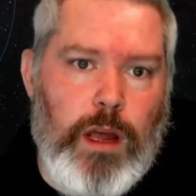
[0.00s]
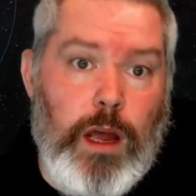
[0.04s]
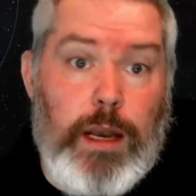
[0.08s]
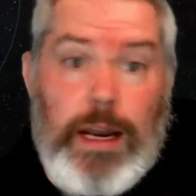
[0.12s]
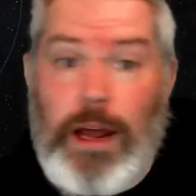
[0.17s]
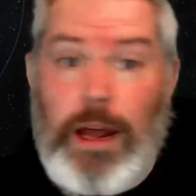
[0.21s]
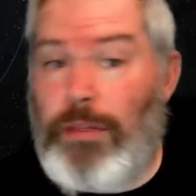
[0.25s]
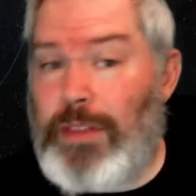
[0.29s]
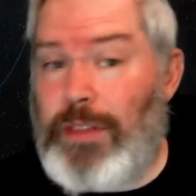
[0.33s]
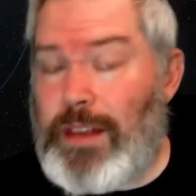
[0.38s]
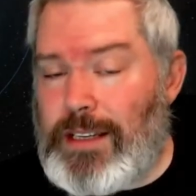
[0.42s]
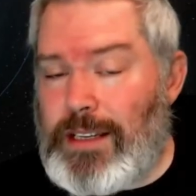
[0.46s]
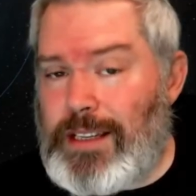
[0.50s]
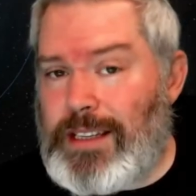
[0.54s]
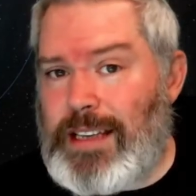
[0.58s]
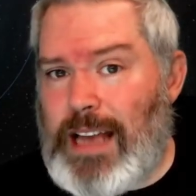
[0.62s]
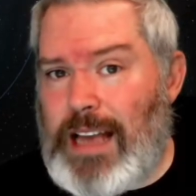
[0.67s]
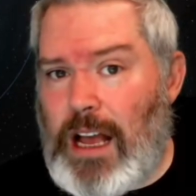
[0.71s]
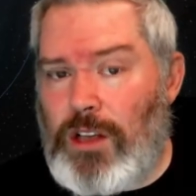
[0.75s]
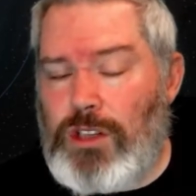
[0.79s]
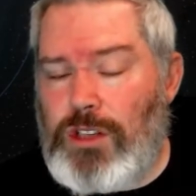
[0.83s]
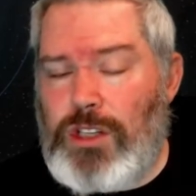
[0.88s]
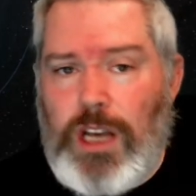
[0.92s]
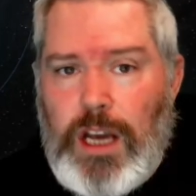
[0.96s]
Now, this
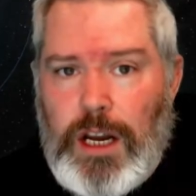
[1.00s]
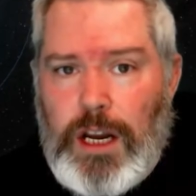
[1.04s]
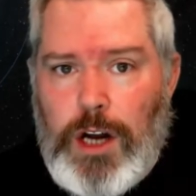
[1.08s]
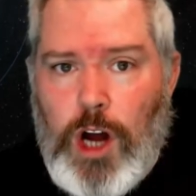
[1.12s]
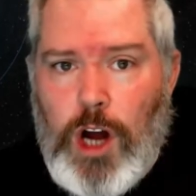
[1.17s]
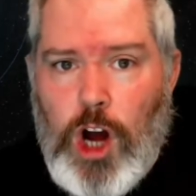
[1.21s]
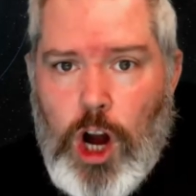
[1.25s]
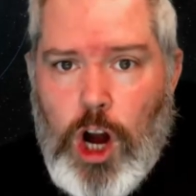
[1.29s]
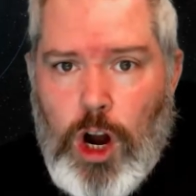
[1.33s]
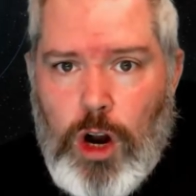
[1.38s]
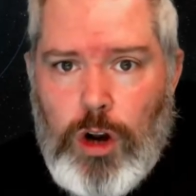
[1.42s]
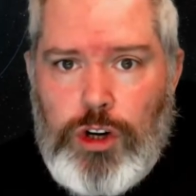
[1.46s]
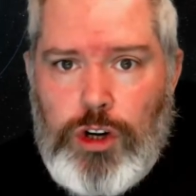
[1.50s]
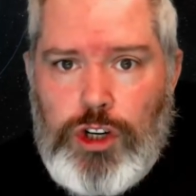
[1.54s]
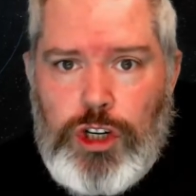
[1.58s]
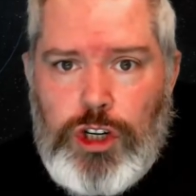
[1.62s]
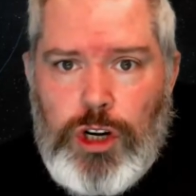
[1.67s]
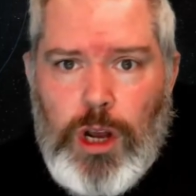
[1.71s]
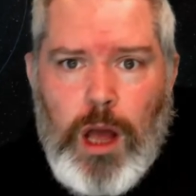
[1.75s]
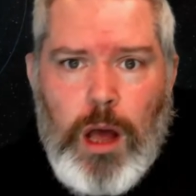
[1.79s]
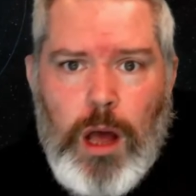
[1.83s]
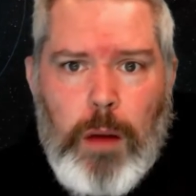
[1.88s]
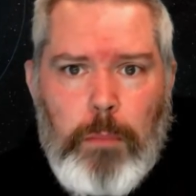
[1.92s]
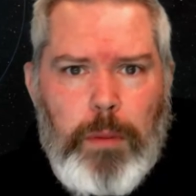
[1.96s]
sounds kind of harsh,
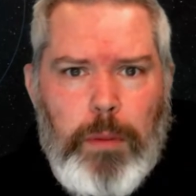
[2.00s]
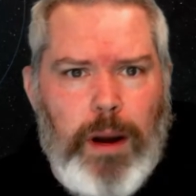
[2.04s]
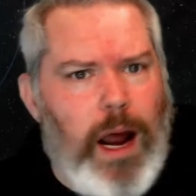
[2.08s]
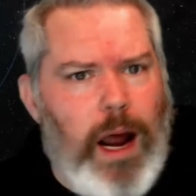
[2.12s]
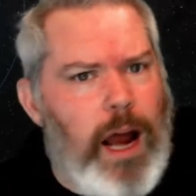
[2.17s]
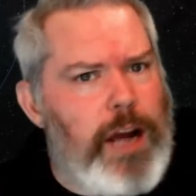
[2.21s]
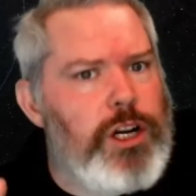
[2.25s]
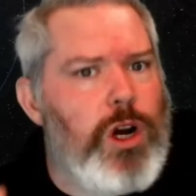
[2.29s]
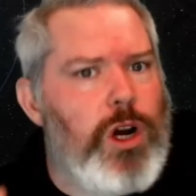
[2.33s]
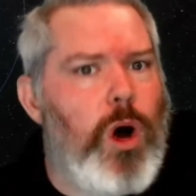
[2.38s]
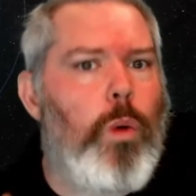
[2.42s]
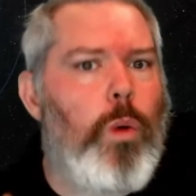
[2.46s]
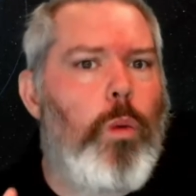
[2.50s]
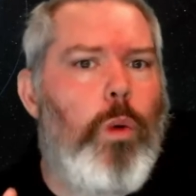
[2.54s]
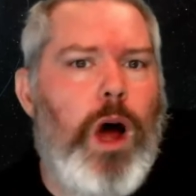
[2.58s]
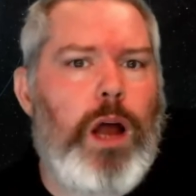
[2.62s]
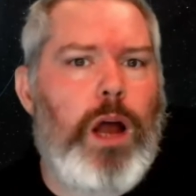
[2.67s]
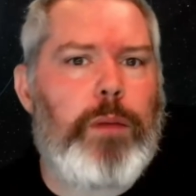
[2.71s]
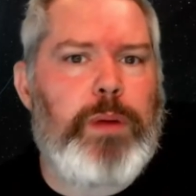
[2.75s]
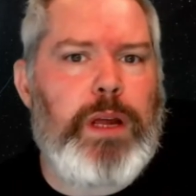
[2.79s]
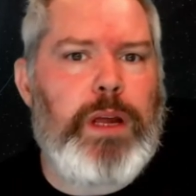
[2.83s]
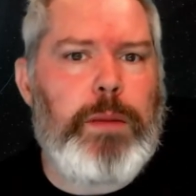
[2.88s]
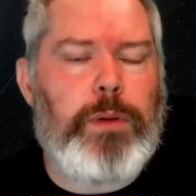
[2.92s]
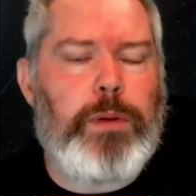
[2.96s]
but I don't
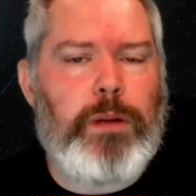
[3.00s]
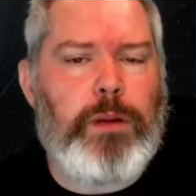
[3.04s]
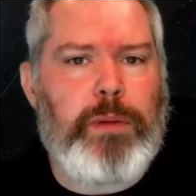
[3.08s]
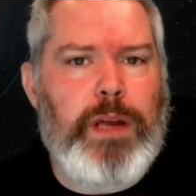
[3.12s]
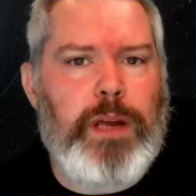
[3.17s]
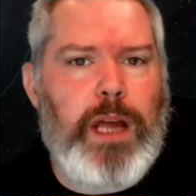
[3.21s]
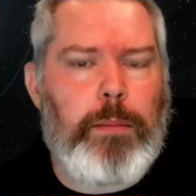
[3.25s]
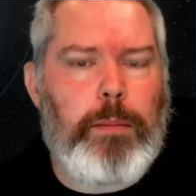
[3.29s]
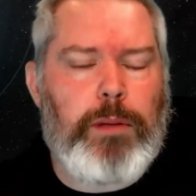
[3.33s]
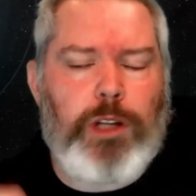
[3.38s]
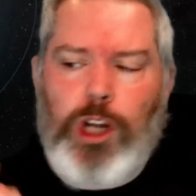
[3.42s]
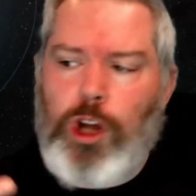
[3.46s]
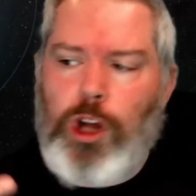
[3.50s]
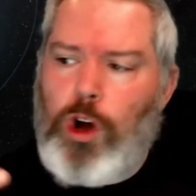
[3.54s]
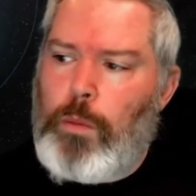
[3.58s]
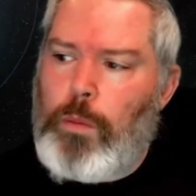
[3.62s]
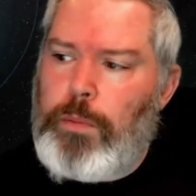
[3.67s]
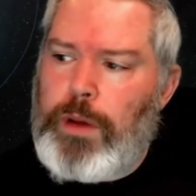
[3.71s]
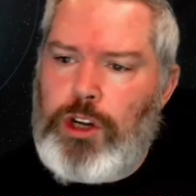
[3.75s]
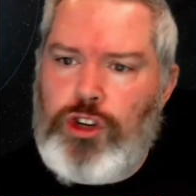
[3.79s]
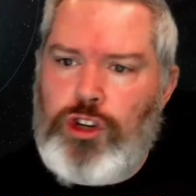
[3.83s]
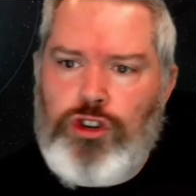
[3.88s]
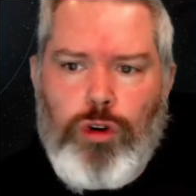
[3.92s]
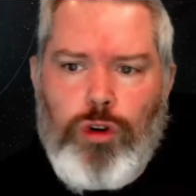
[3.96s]
want people to be able to go
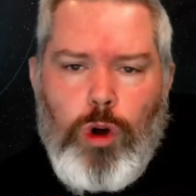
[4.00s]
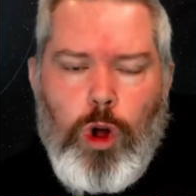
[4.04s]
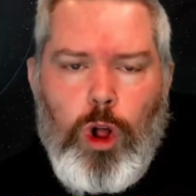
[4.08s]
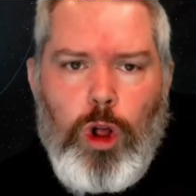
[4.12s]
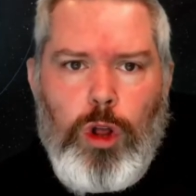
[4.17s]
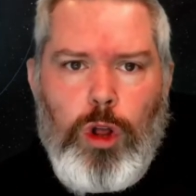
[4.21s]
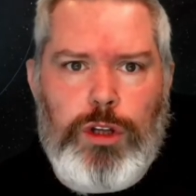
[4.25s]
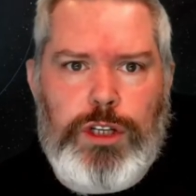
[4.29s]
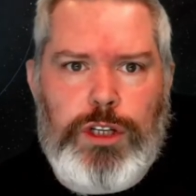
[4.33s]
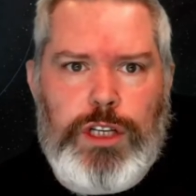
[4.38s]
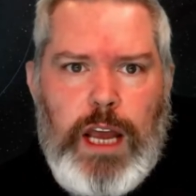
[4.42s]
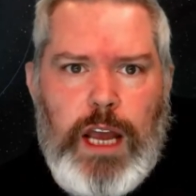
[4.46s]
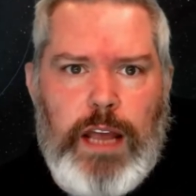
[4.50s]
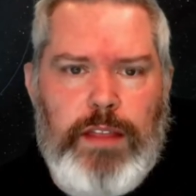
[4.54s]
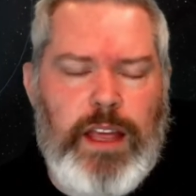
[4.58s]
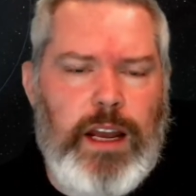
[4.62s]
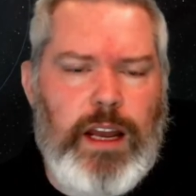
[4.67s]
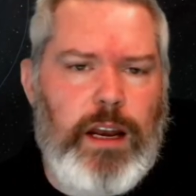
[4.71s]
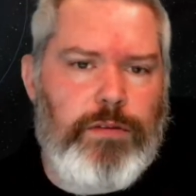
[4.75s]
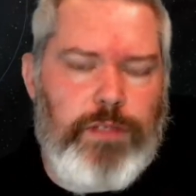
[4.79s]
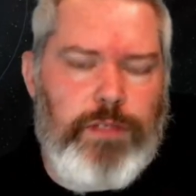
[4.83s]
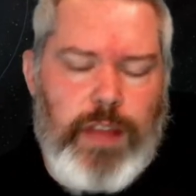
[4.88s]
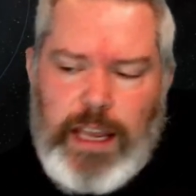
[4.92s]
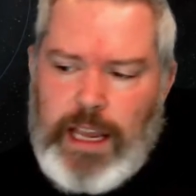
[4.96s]
be trolls, and
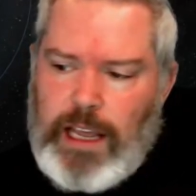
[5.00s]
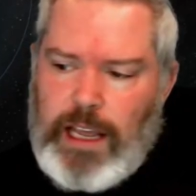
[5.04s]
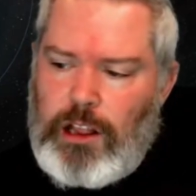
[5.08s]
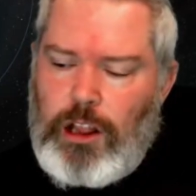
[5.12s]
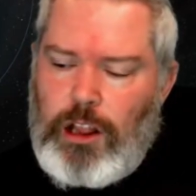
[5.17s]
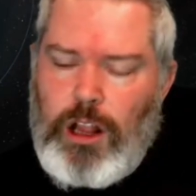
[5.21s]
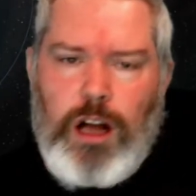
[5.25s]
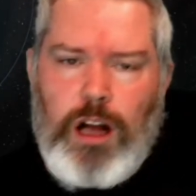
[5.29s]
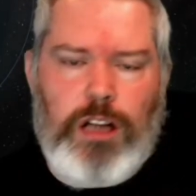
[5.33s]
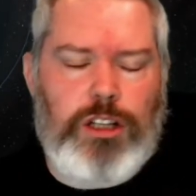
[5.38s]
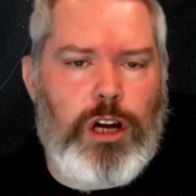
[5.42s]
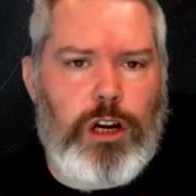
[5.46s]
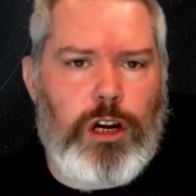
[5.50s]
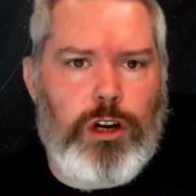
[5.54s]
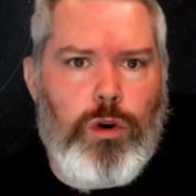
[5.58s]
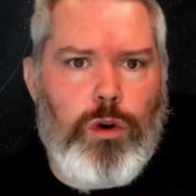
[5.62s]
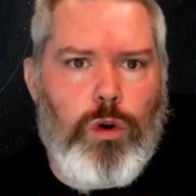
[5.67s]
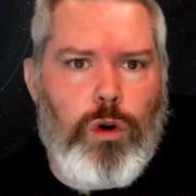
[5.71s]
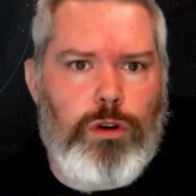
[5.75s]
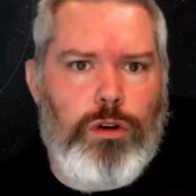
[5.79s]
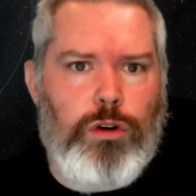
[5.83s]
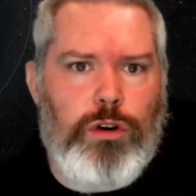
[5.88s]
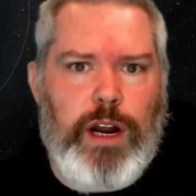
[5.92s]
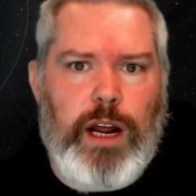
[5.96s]
then if they get locked on
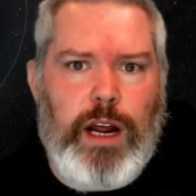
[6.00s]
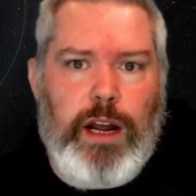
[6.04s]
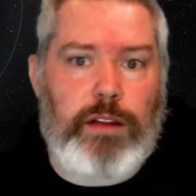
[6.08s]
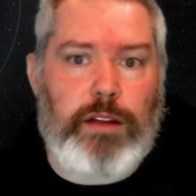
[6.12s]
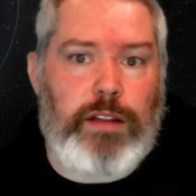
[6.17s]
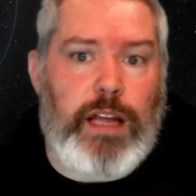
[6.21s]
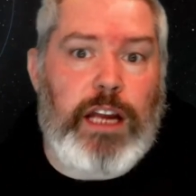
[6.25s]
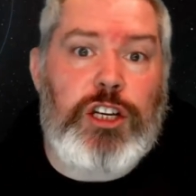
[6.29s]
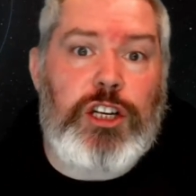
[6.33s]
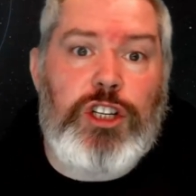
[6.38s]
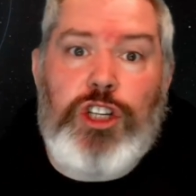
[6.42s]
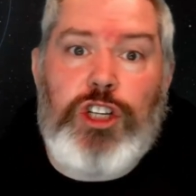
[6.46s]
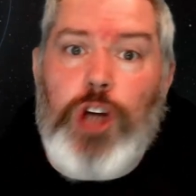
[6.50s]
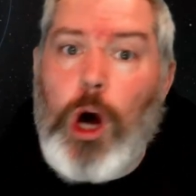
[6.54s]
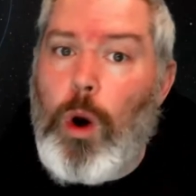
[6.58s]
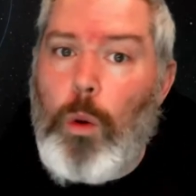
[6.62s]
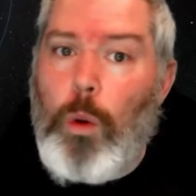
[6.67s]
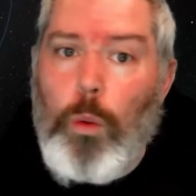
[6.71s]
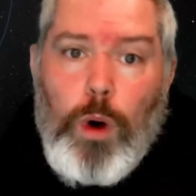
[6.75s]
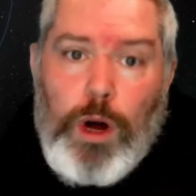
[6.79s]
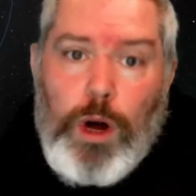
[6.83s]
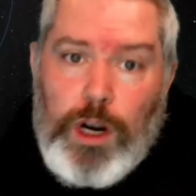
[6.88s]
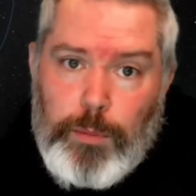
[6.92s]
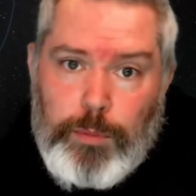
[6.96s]
Quarterdeck and they
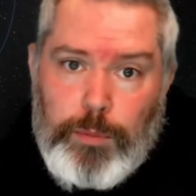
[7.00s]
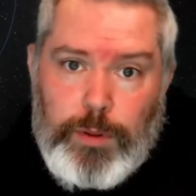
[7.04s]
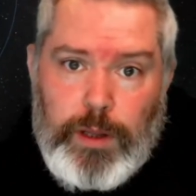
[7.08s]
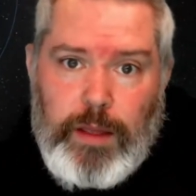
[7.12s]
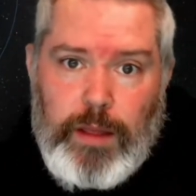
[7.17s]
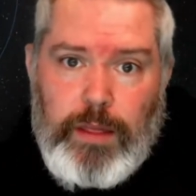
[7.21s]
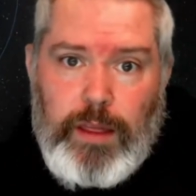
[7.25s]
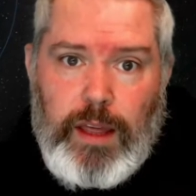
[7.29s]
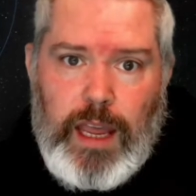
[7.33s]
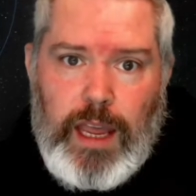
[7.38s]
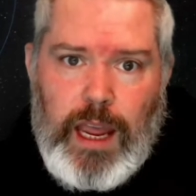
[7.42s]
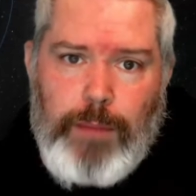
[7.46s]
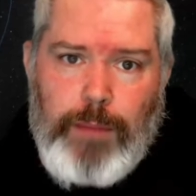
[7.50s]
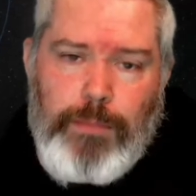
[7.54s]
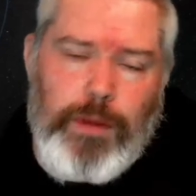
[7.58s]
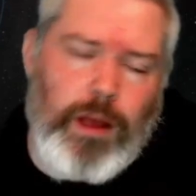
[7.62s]
don't want to play the game,